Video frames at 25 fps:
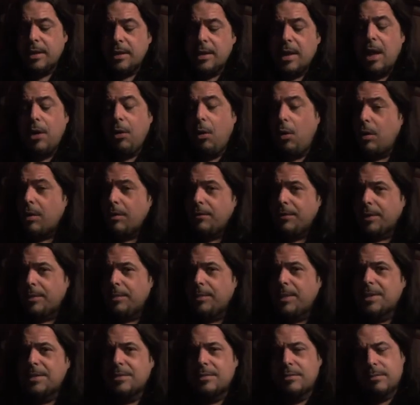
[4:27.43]
They're not all of
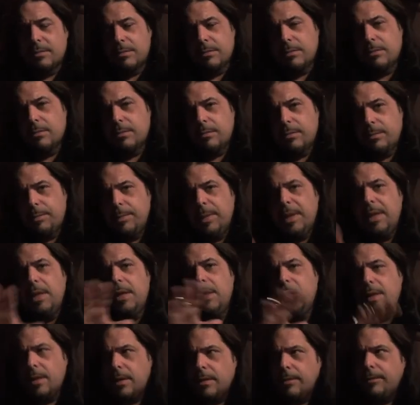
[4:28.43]
them, but
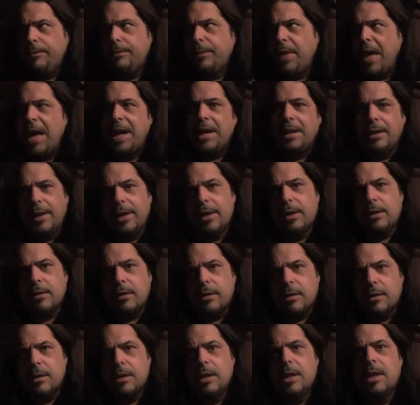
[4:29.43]
be
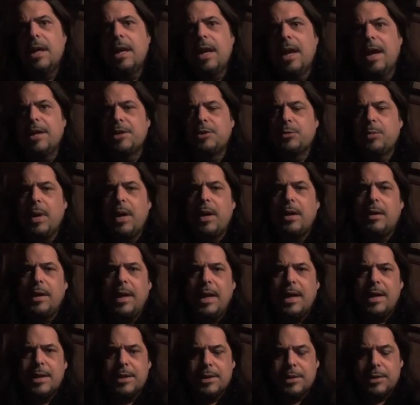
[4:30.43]
analytical as well
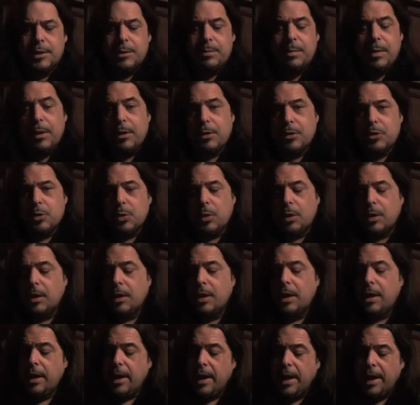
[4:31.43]
as
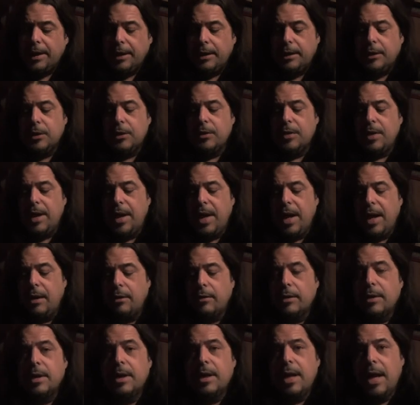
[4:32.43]
spiritual and clear that
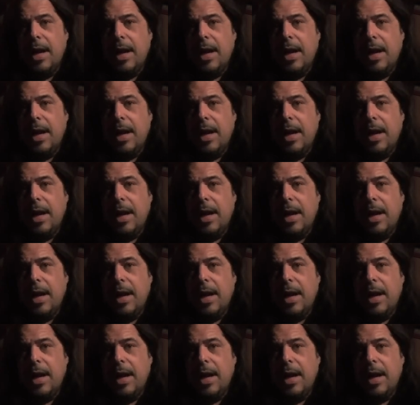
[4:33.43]
out.